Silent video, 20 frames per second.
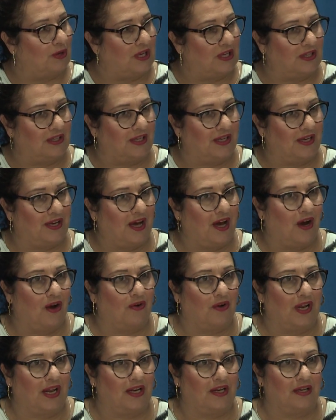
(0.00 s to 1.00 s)
leak out,
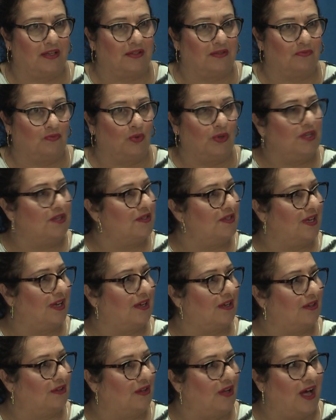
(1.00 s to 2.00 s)
and it wouldn't take
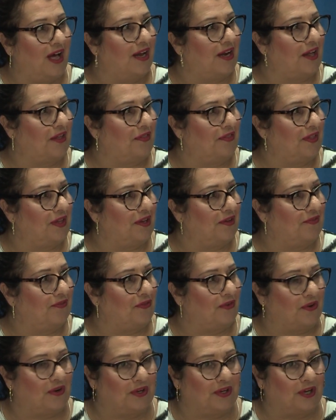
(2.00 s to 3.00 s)
a lot, I think,
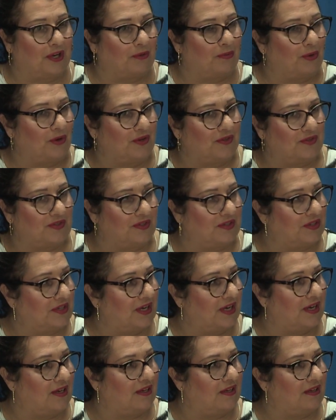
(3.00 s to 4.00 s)
for a young person to
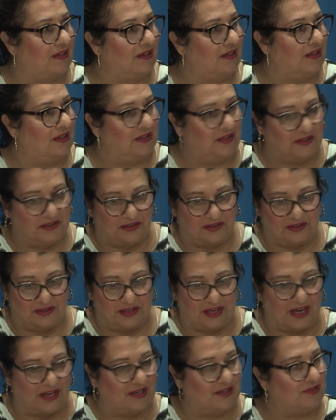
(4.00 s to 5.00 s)
kind of
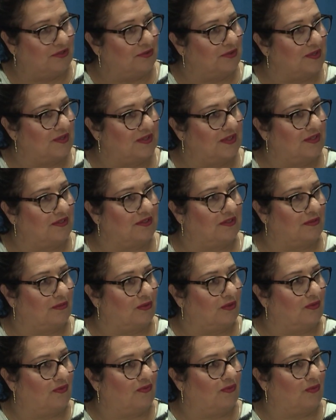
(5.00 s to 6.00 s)
get into a system
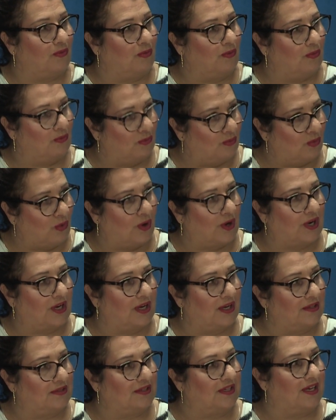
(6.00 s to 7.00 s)
of
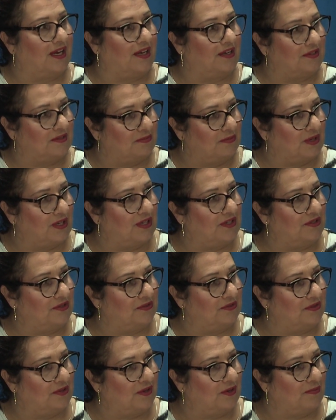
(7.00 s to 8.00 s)
working to get his money to
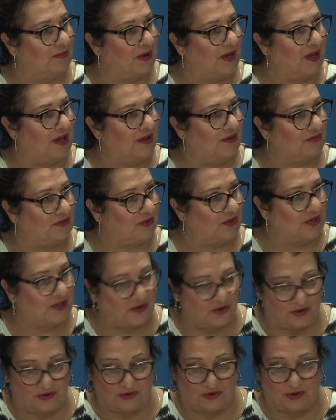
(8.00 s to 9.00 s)
compound or
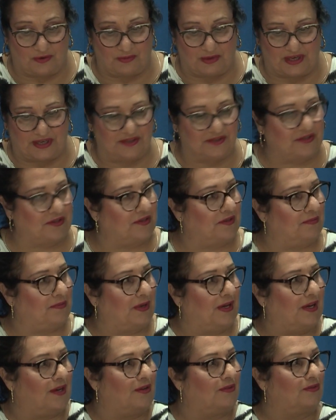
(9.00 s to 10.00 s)
her money to
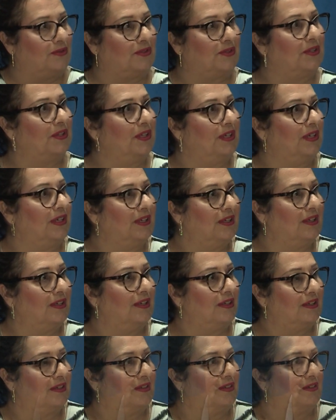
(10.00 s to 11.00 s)
compound. Right.
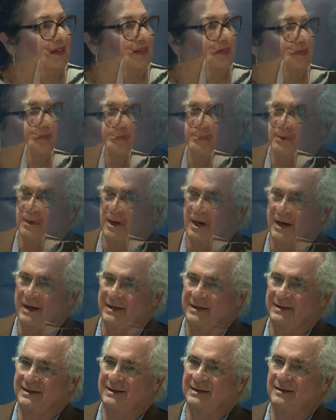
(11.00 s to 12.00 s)

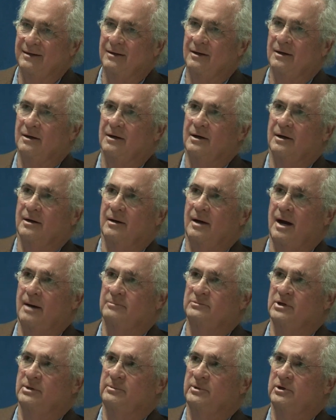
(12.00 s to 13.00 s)
I'm
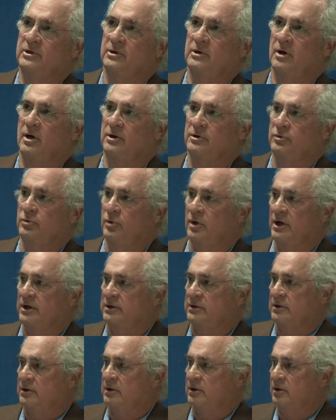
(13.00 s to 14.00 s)
limited on who I
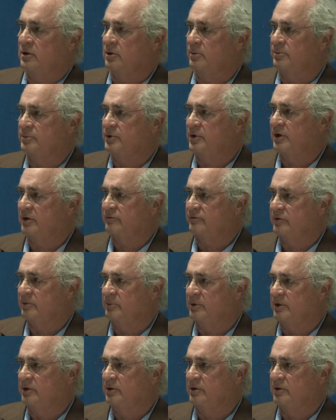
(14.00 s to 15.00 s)
can help. You have to
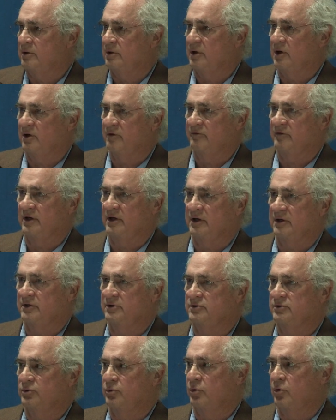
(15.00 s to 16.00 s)
be of
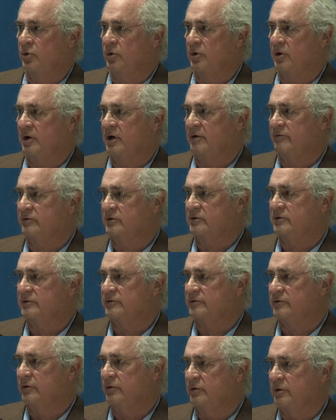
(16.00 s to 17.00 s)
age or have a
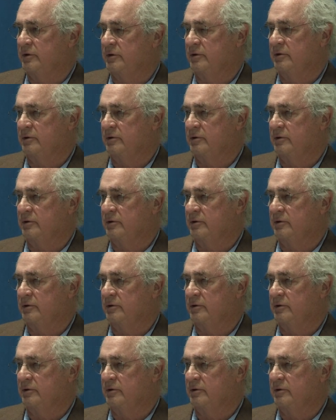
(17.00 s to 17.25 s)
custodian